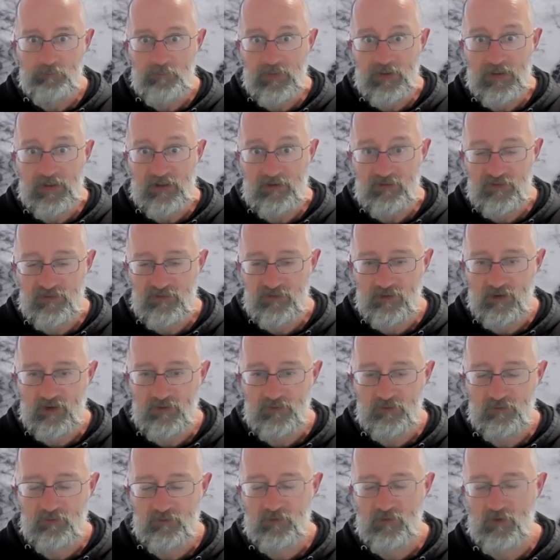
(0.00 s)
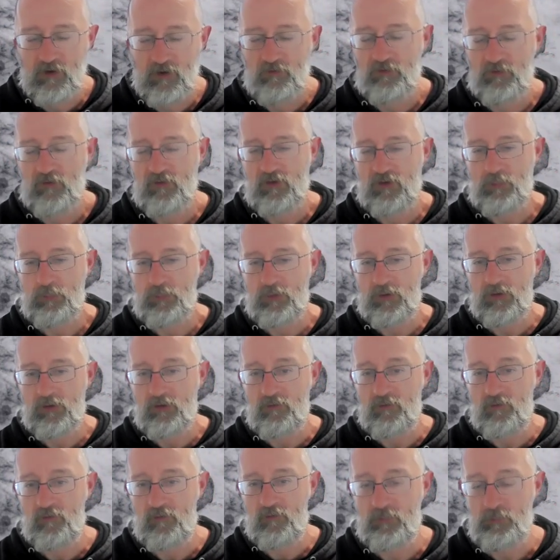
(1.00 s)
exercise. So for example, I
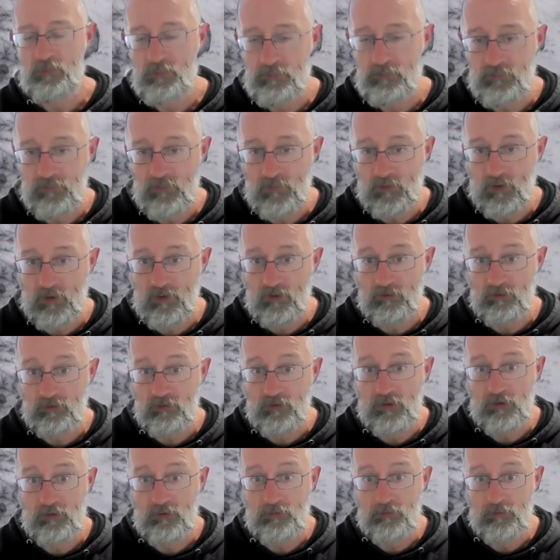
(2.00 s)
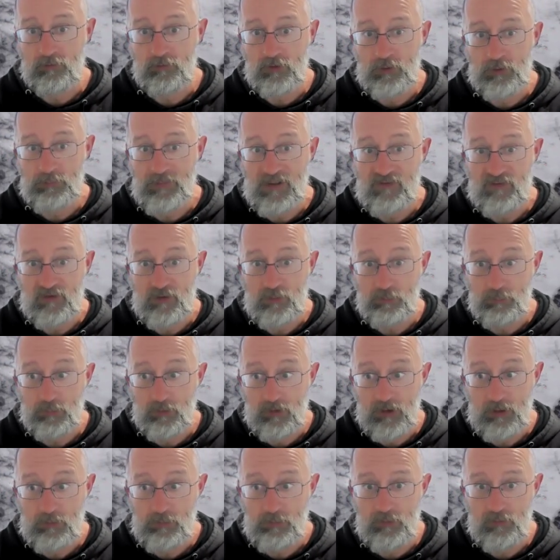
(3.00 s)
know a lot of really amazing
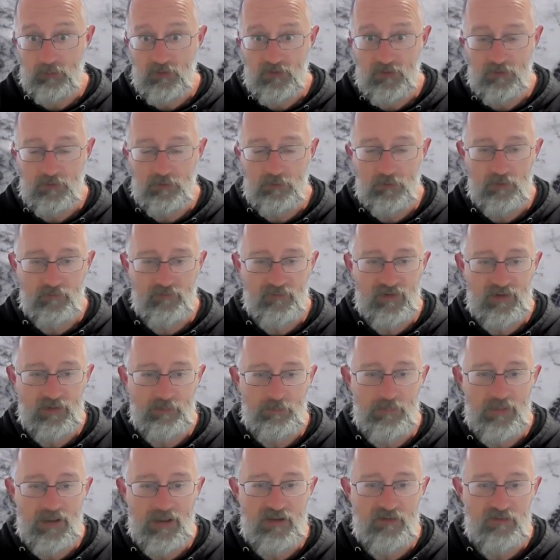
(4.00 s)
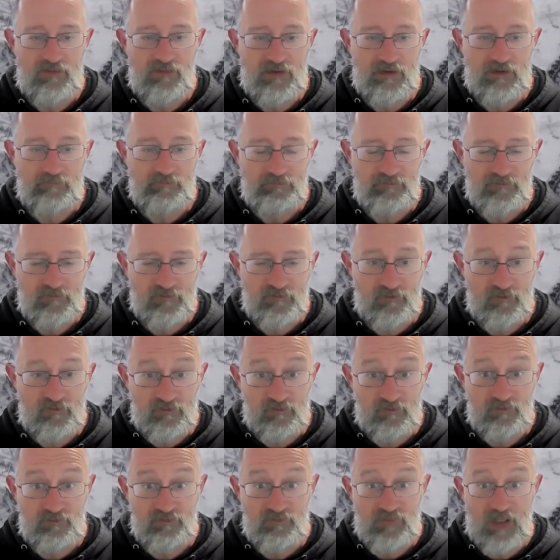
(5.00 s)
bodybuilders who have an amazing
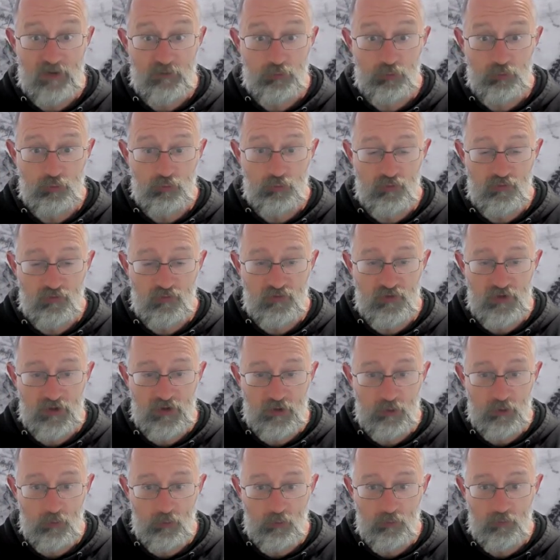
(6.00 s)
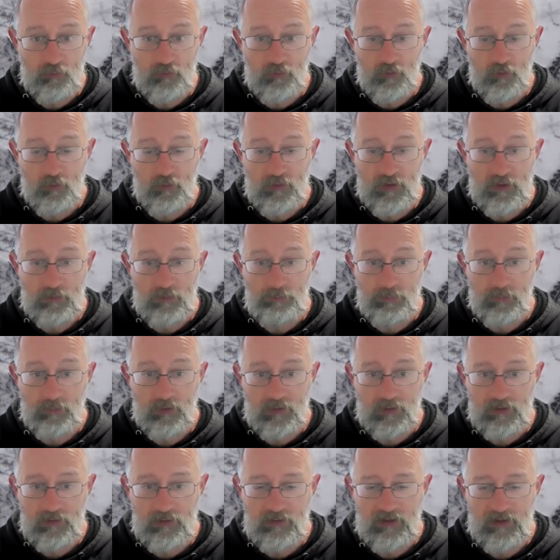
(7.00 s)
natural feel for their
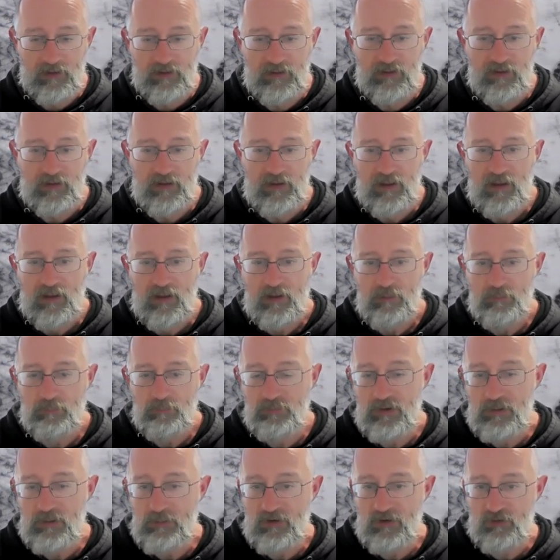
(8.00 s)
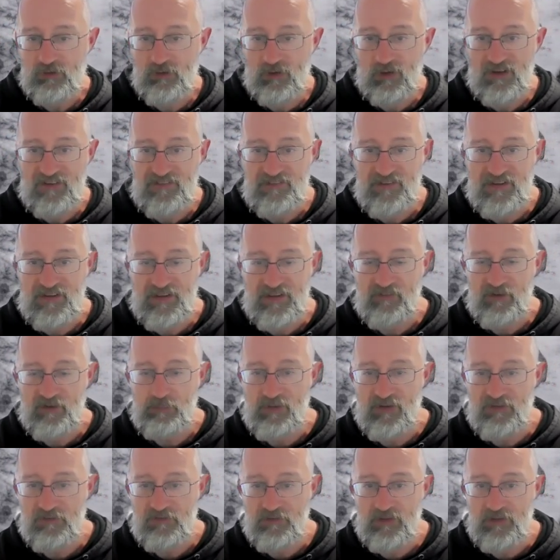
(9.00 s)
body, and they can pretty much isolate every
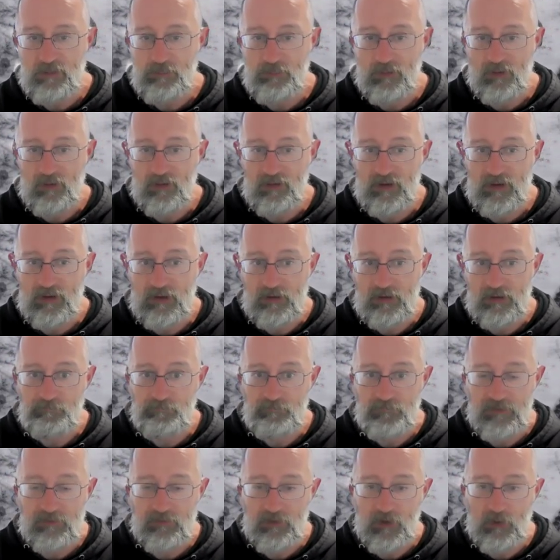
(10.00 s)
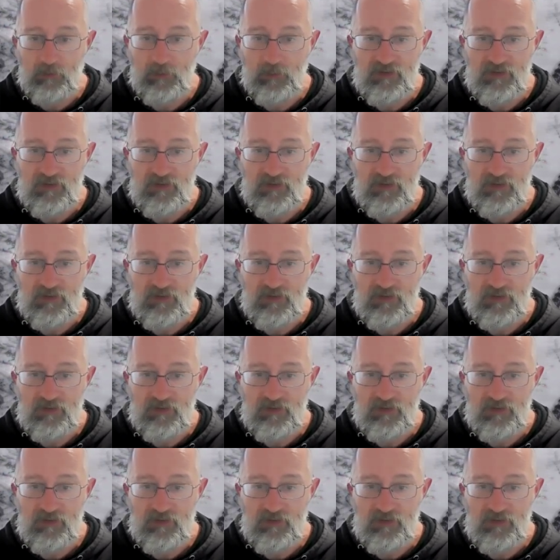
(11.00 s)
muscle in the body and know